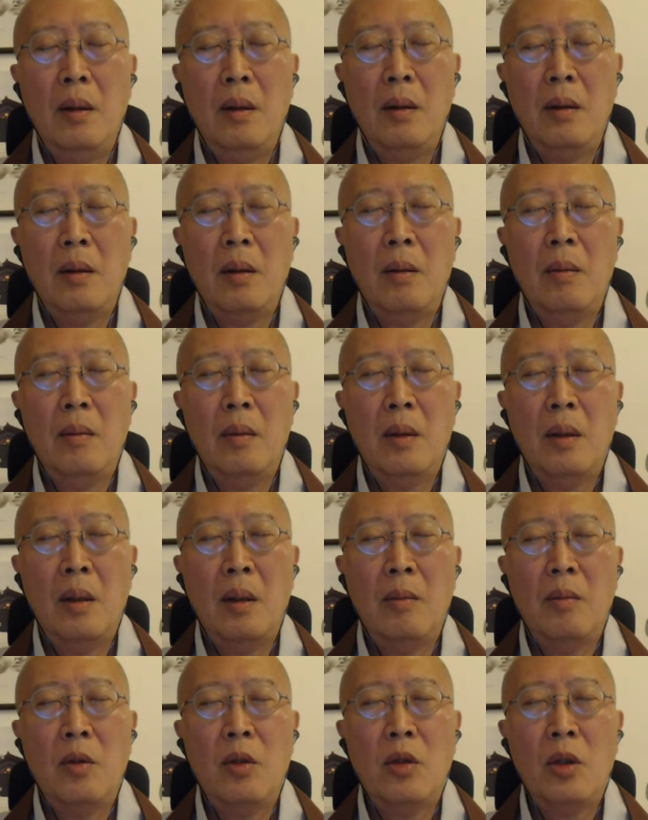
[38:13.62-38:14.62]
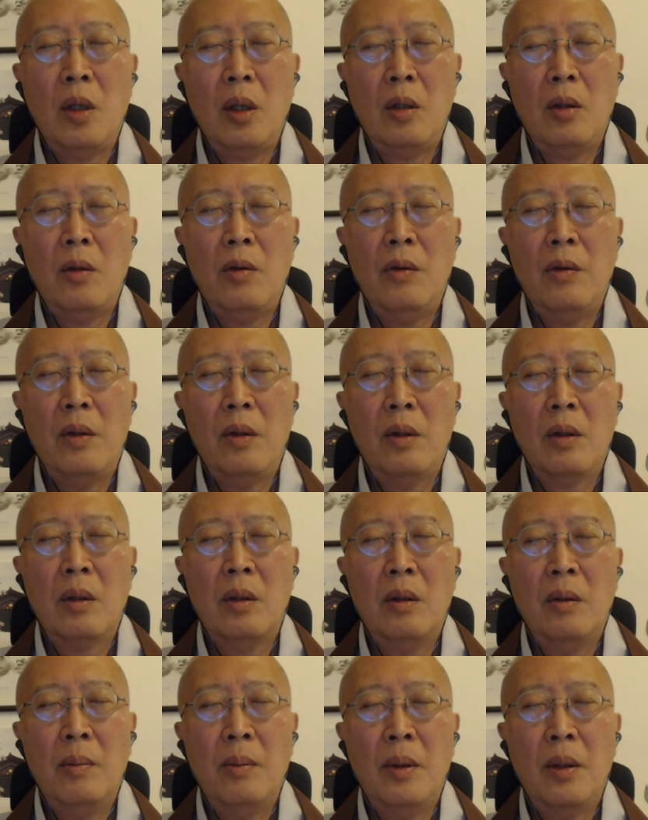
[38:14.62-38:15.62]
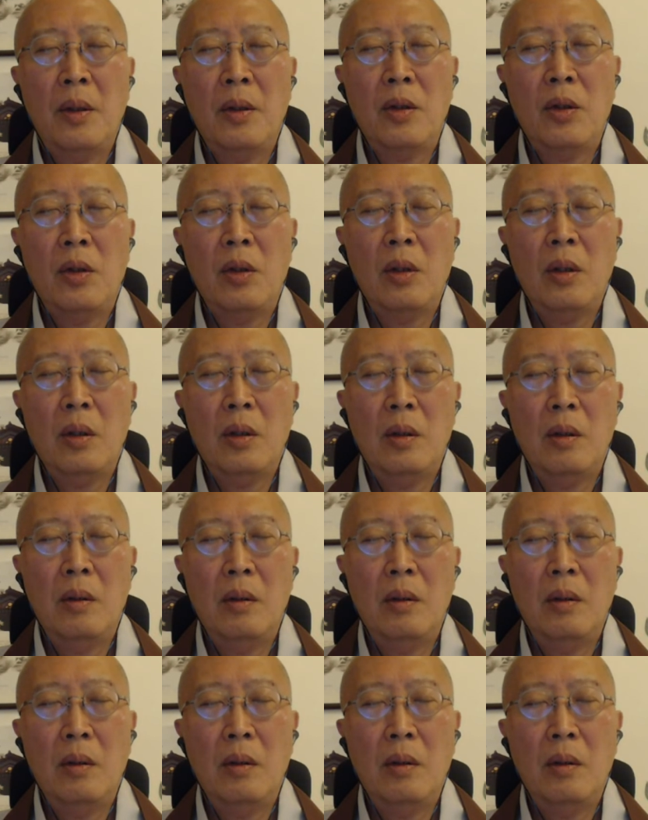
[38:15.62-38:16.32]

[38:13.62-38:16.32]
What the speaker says: You can sometimes check your physical posture.